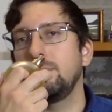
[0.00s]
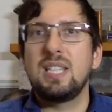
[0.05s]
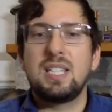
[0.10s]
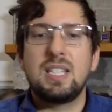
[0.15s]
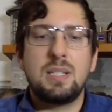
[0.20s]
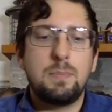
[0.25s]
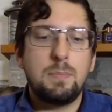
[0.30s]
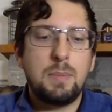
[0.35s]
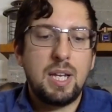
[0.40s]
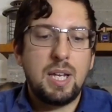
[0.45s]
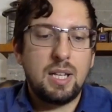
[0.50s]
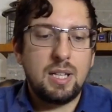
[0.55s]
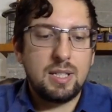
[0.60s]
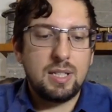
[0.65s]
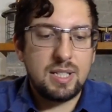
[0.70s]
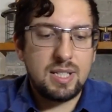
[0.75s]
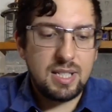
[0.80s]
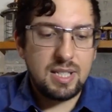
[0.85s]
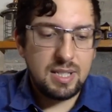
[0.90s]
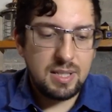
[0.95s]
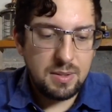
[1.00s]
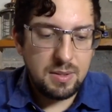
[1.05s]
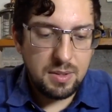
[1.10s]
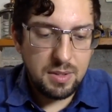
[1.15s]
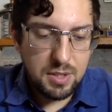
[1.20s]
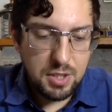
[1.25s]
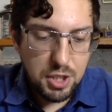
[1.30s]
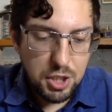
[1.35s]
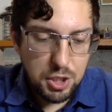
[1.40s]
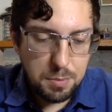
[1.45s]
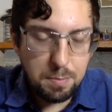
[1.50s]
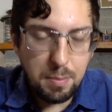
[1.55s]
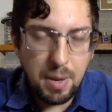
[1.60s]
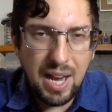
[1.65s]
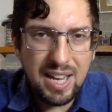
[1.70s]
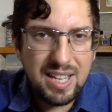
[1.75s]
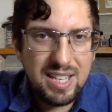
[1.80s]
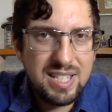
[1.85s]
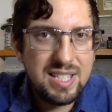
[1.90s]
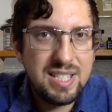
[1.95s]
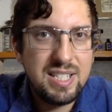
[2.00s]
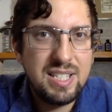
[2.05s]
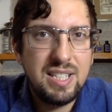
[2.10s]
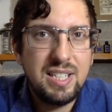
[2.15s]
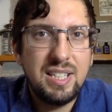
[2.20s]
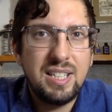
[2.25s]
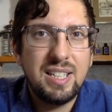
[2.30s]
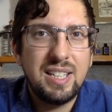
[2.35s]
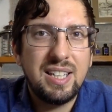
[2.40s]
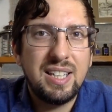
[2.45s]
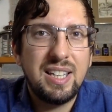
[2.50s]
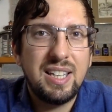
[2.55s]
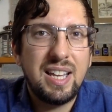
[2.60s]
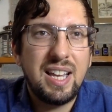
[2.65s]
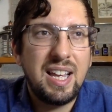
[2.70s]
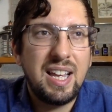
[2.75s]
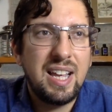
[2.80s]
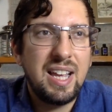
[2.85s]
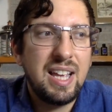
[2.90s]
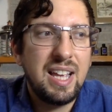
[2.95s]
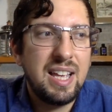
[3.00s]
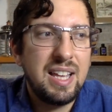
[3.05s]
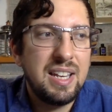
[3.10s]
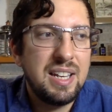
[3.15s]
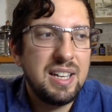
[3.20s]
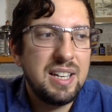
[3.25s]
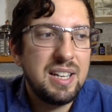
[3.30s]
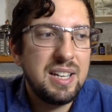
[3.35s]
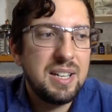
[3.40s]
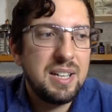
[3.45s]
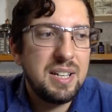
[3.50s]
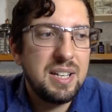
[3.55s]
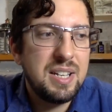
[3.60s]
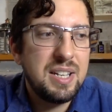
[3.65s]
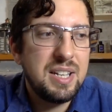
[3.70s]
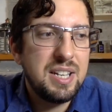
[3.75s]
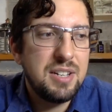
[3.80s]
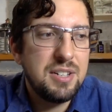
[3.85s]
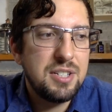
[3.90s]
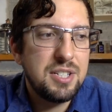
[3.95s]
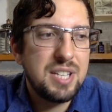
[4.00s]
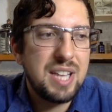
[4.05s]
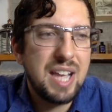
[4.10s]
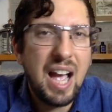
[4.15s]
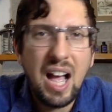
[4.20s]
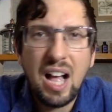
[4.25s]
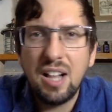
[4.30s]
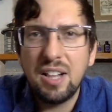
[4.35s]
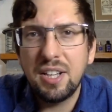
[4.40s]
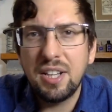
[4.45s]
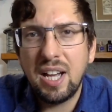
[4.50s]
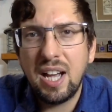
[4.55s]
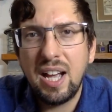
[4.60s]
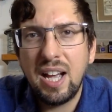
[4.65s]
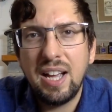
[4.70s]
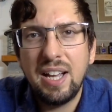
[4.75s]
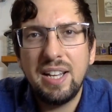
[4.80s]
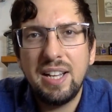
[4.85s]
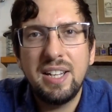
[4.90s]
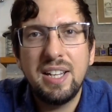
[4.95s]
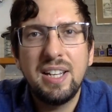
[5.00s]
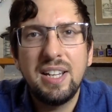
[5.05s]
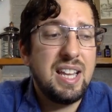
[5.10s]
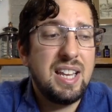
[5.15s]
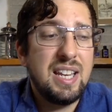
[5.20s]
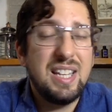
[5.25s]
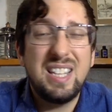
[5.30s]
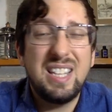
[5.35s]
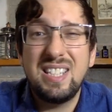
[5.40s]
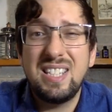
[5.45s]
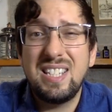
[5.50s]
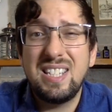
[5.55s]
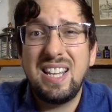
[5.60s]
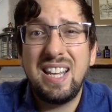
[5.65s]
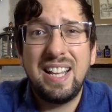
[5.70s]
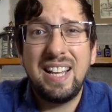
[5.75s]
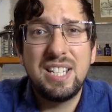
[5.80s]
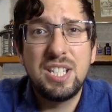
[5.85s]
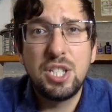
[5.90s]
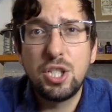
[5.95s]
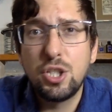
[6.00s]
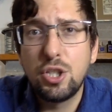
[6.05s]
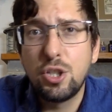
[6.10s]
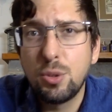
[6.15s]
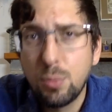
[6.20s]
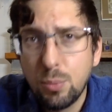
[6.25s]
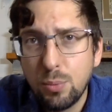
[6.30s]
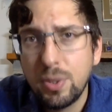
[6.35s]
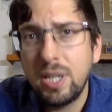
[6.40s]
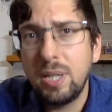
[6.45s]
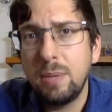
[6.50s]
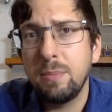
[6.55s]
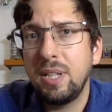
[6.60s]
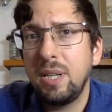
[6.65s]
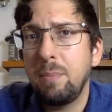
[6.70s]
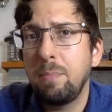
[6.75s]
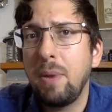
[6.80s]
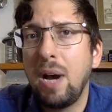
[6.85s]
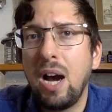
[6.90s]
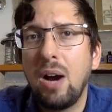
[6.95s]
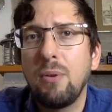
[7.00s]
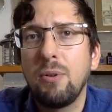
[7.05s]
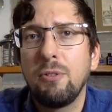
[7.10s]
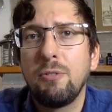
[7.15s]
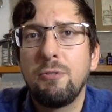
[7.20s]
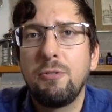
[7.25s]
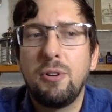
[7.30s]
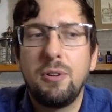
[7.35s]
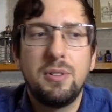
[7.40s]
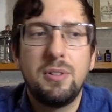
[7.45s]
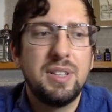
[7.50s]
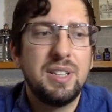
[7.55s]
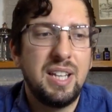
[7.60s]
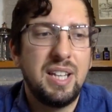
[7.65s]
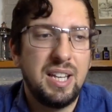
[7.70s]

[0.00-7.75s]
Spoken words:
It smells spicy, and there's aldehyde, and it's extremely powerful.